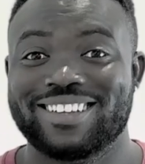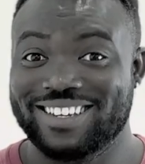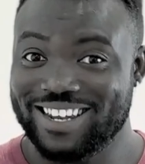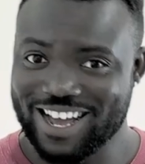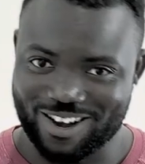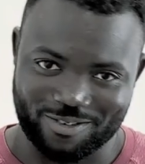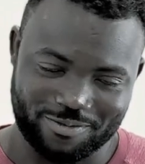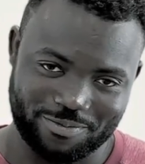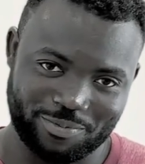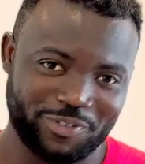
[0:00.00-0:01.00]
Now,
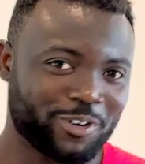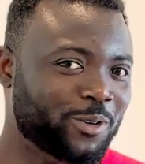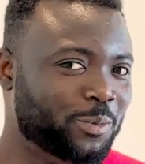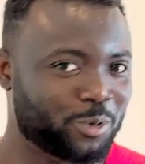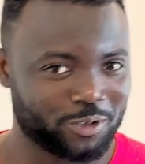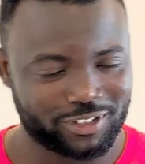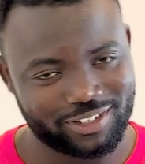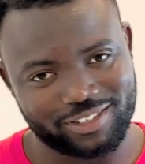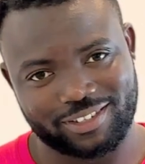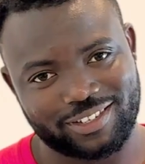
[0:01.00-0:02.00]
before we
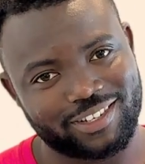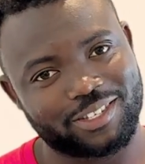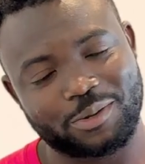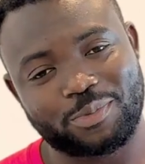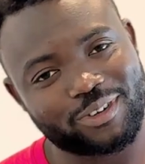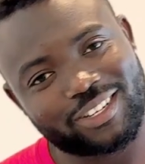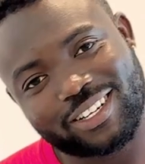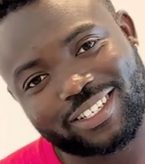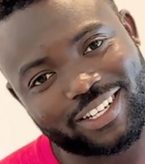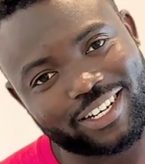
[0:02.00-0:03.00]
proceed, it's
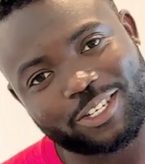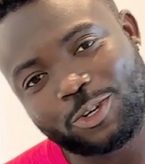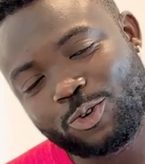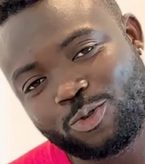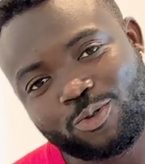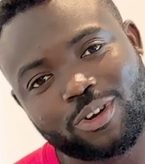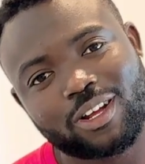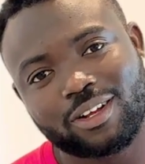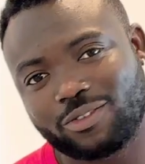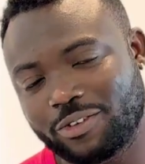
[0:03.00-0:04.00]
important that you
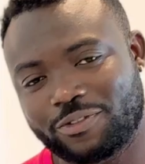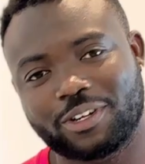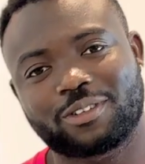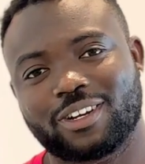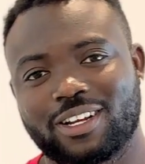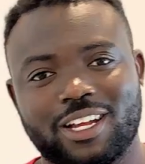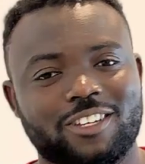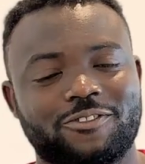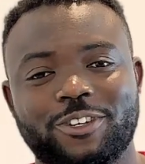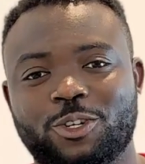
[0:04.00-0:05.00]
refer to our
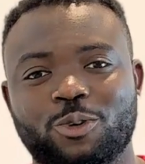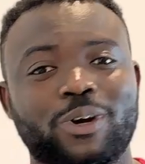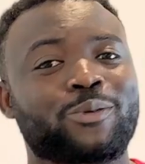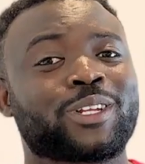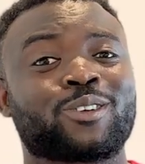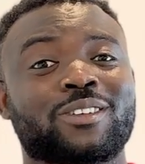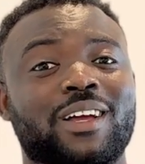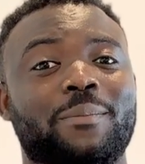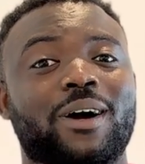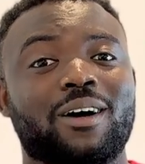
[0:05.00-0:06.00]
last video where we talked
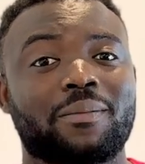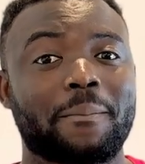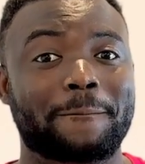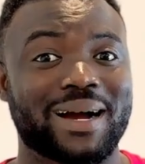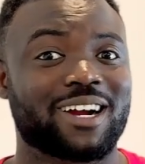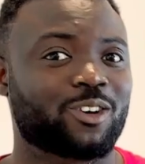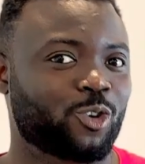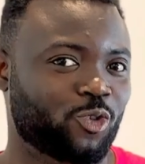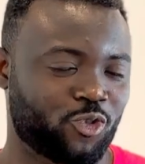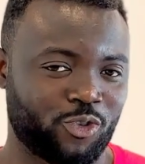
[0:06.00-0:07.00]
about
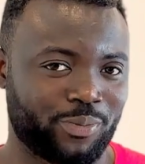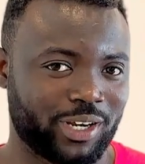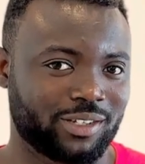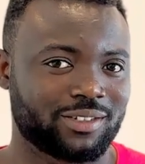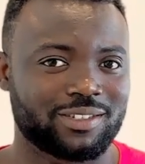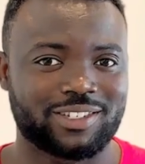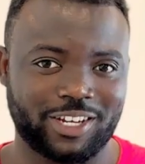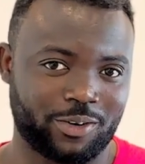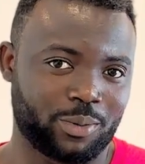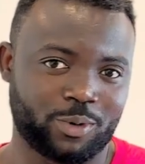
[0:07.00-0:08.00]
backlog grooming
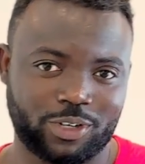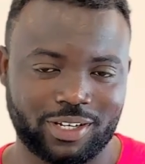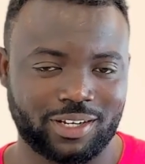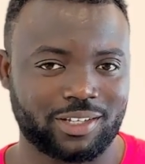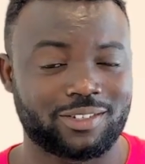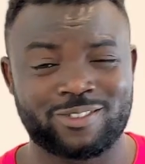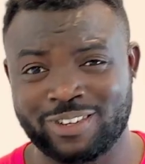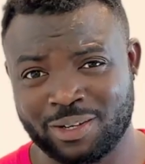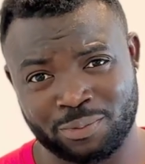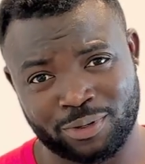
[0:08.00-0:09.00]
ceremony. It's
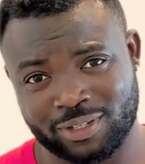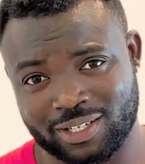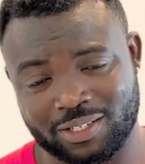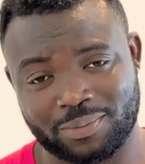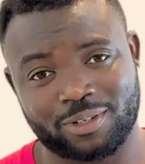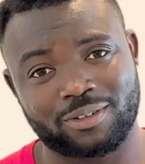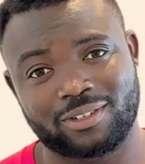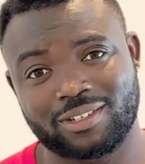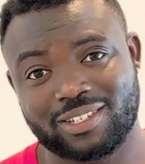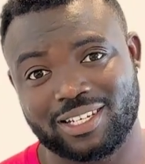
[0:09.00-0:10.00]
really important because
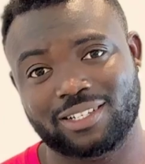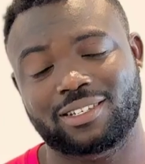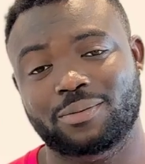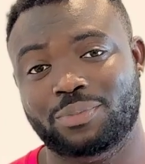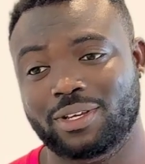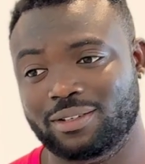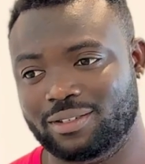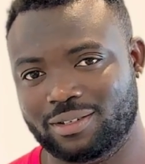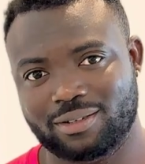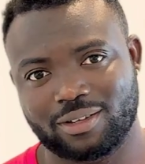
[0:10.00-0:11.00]
this sets a
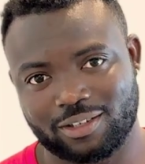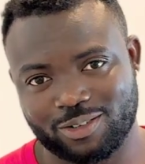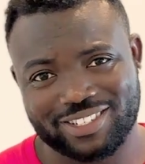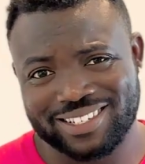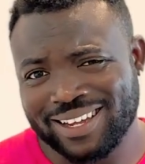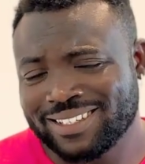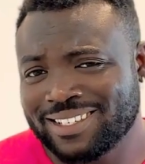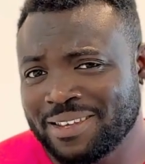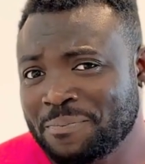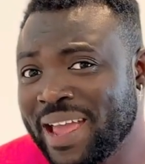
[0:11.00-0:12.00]
base, you know, sets
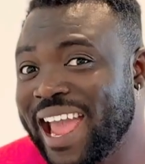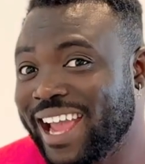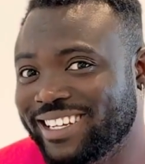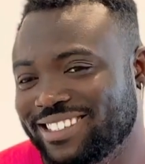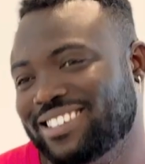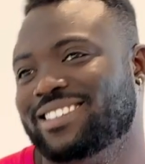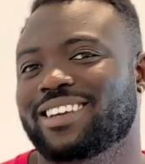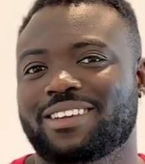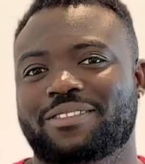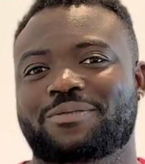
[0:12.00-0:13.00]
the pace
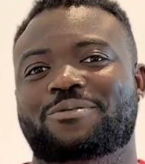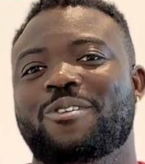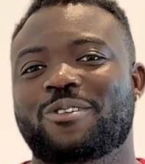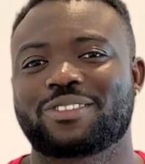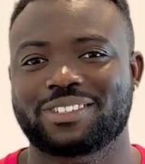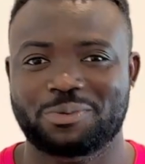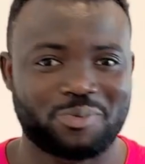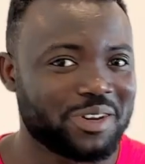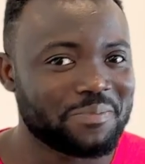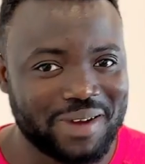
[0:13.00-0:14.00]
for the
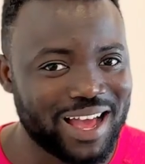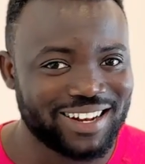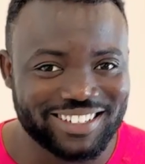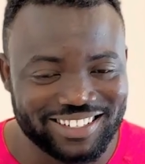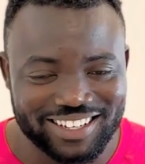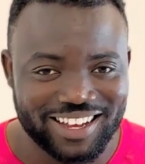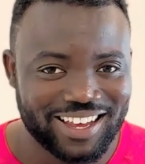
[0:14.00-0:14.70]
sprint planning.